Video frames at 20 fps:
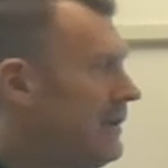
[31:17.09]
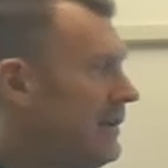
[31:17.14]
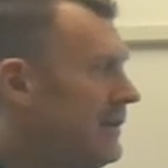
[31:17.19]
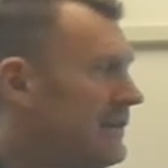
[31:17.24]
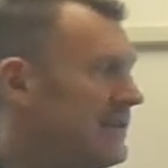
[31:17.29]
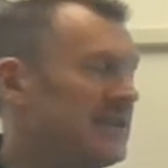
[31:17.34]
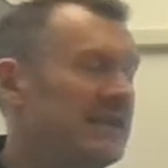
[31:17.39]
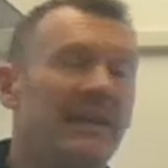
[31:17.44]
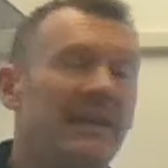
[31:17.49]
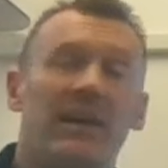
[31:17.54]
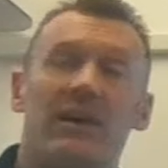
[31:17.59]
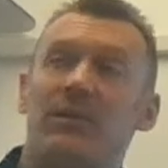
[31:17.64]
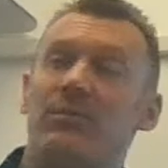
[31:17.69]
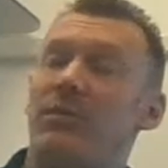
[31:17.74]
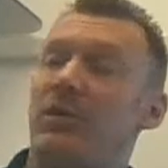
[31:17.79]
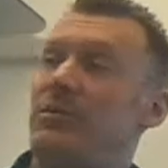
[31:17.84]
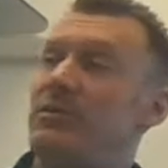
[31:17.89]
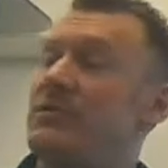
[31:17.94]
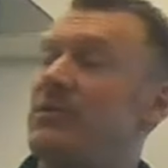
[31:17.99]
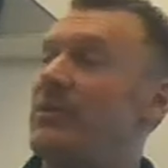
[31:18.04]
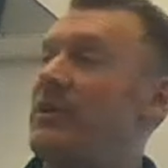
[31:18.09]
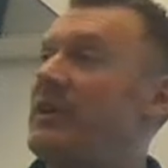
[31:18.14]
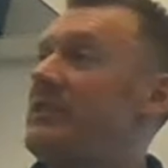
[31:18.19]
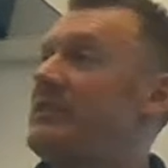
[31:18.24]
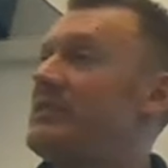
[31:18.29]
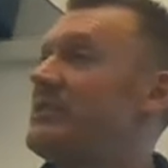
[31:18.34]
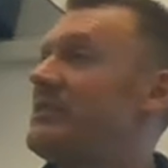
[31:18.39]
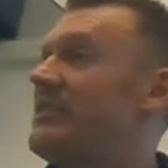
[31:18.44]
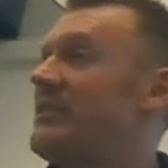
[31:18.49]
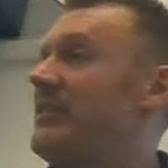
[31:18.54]
is the elbow joint,
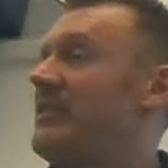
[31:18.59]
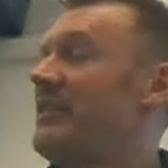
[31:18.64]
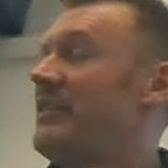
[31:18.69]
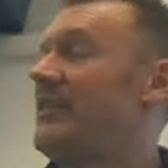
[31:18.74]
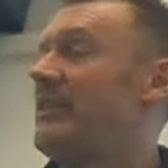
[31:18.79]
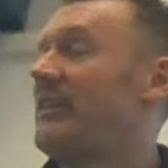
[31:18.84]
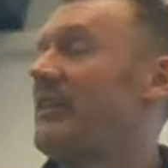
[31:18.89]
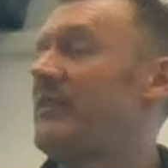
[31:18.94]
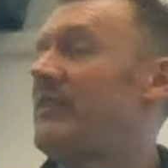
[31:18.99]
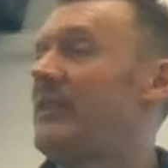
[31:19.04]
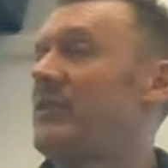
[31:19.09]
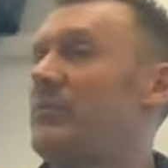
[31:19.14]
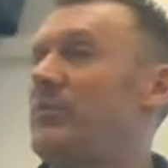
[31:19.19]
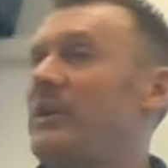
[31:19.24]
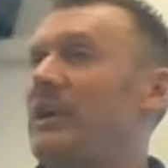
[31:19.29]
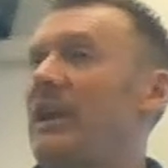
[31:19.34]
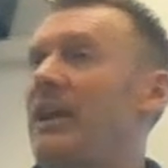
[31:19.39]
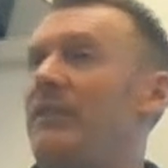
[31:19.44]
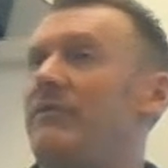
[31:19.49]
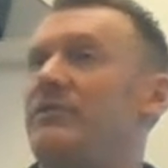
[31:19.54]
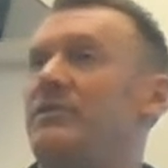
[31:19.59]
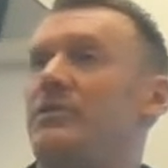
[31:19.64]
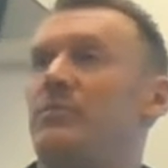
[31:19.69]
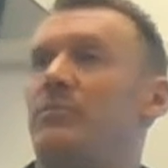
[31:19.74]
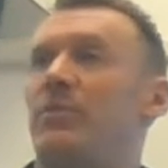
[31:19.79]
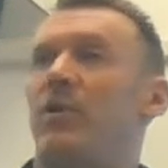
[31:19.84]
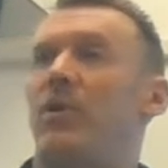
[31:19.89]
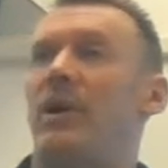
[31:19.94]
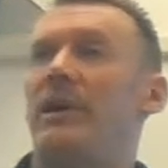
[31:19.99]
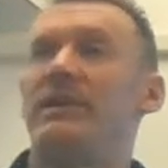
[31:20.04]
and then we have 2
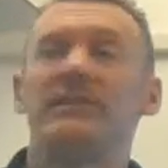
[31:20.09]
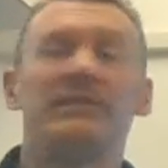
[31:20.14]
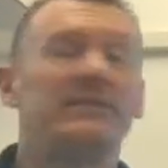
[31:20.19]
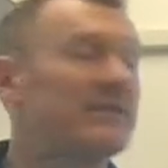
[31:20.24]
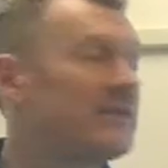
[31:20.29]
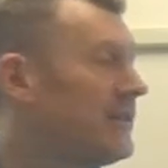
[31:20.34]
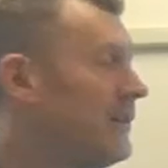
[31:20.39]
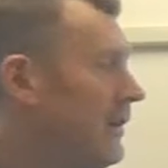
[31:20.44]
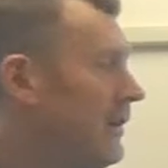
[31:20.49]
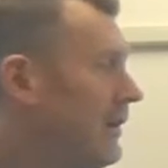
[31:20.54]
points,